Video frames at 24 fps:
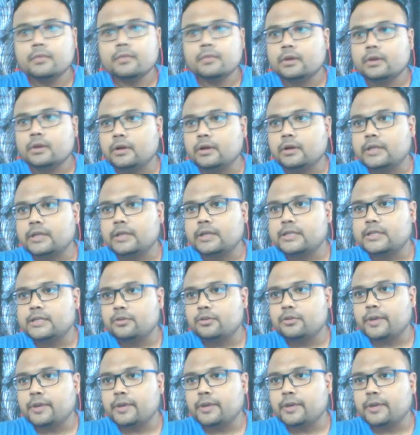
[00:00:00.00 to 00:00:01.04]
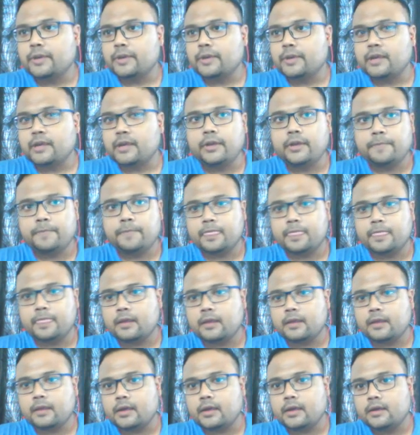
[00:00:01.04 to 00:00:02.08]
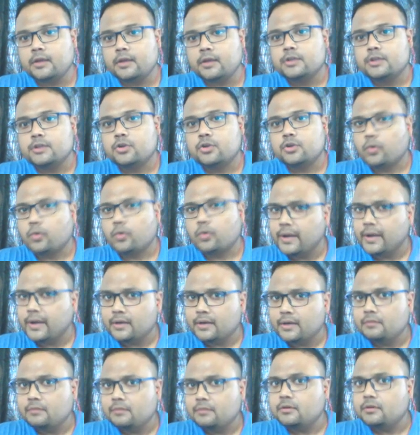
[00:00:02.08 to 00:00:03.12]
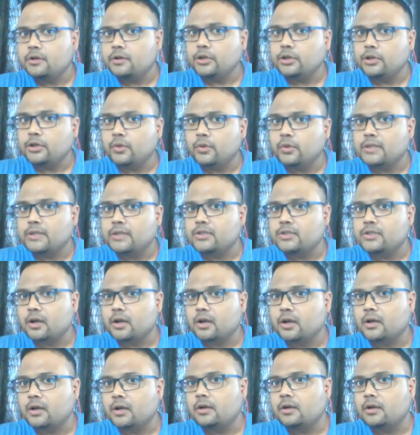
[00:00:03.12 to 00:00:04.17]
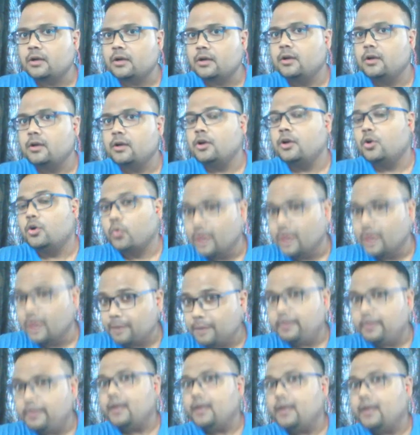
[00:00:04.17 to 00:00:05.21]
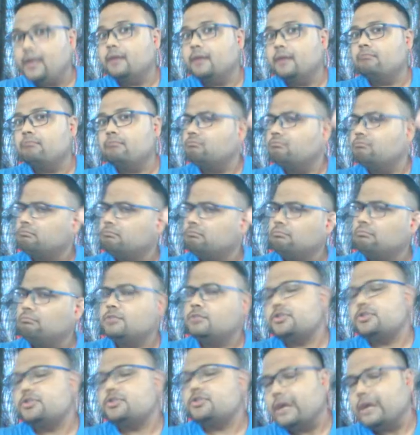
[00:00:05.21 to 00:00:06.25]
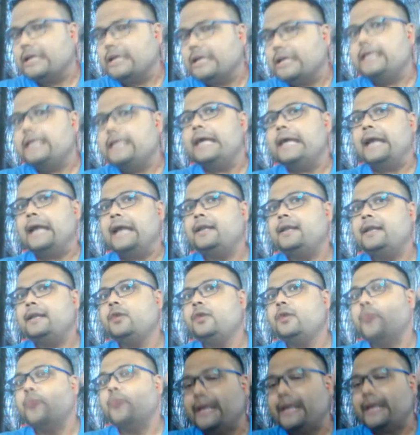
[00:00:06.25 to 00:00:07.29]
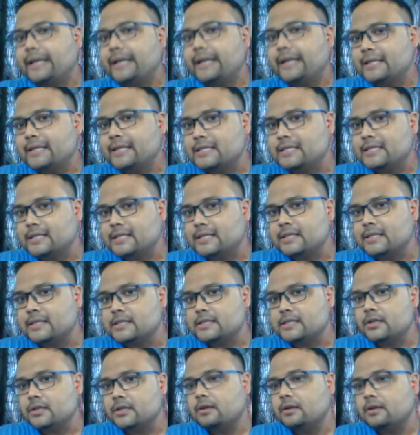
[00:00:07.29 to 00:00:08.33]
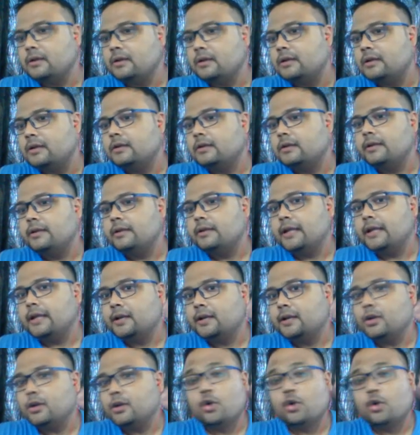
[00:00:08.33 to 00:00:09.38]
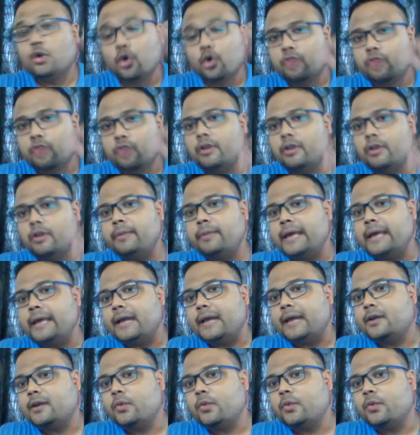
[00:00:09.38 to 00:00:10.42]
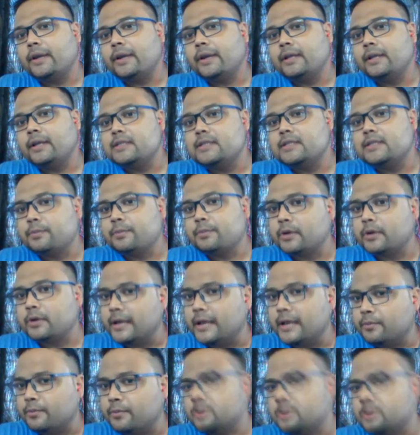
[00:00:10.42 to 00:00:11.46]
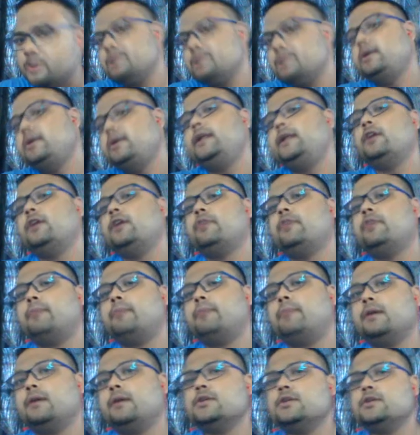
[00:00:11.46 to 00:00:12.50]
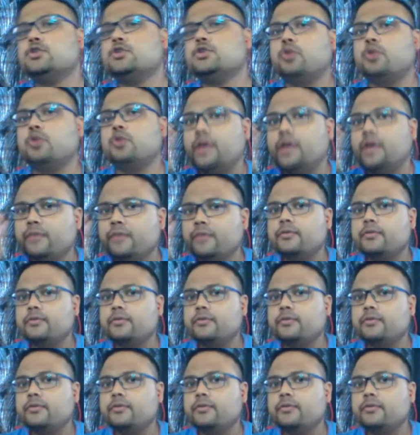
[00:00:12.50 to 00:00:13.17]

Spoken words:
Listen to me carefully. Okay, so when US dollar will be struggling at the weekly resistance, then gold will be at the weekly support and possibility of a bounce. So if